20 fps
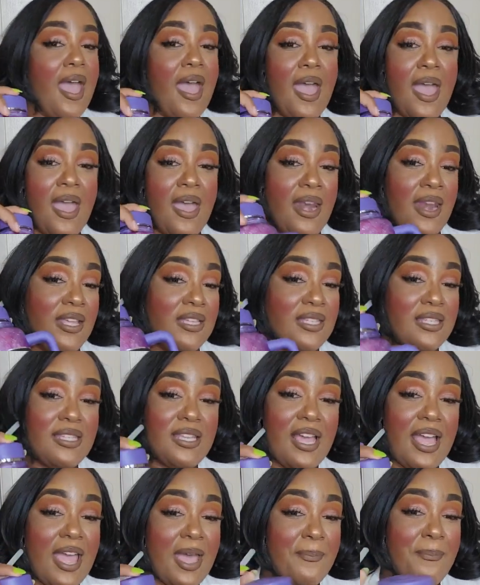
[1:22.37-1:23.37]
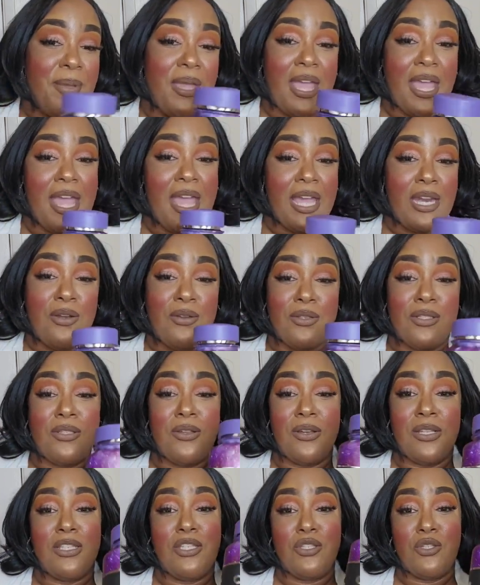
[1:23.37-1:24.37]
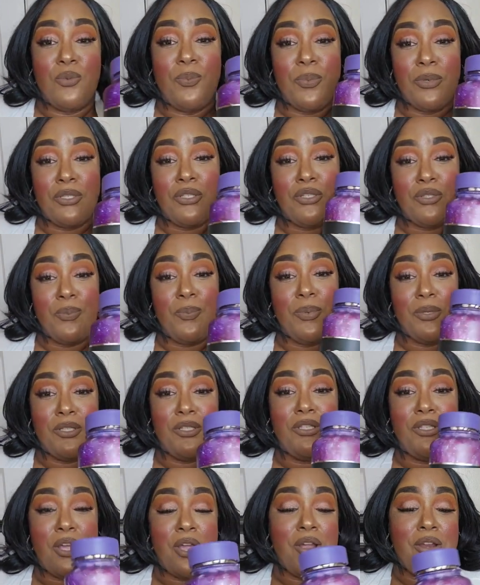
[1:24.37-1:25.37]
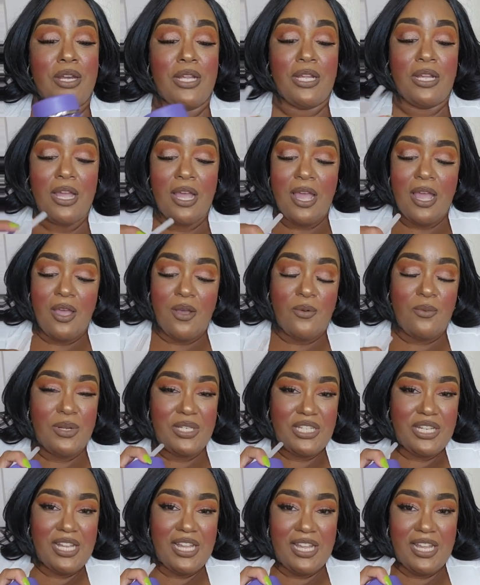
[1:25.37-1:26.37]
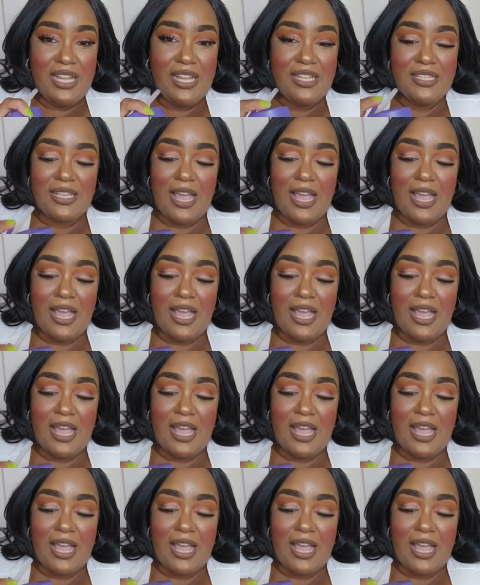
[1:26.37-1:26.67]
and it's the epic handle, so it's super, super sturdy, which it is.